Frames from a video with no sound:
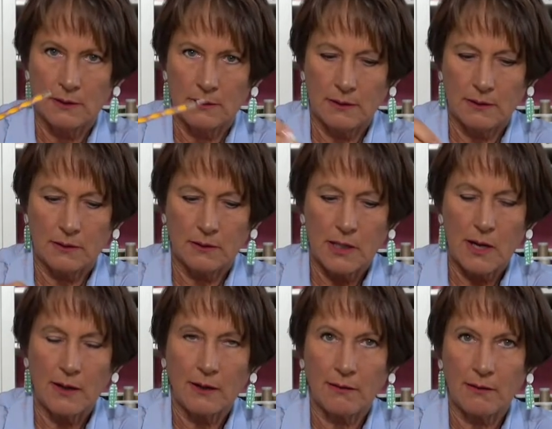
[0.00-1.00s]
these little
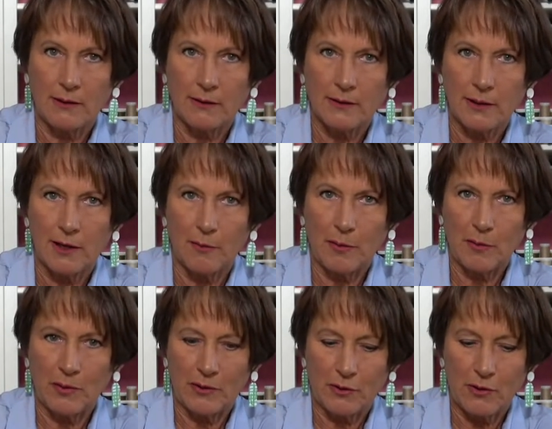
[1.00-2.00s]
dotty things. I can't remember
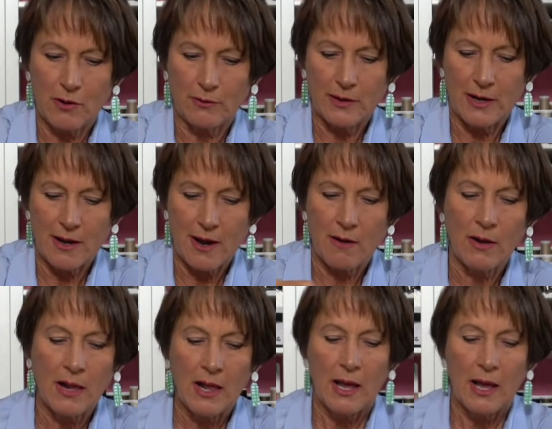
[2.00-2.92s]
what they're called right now.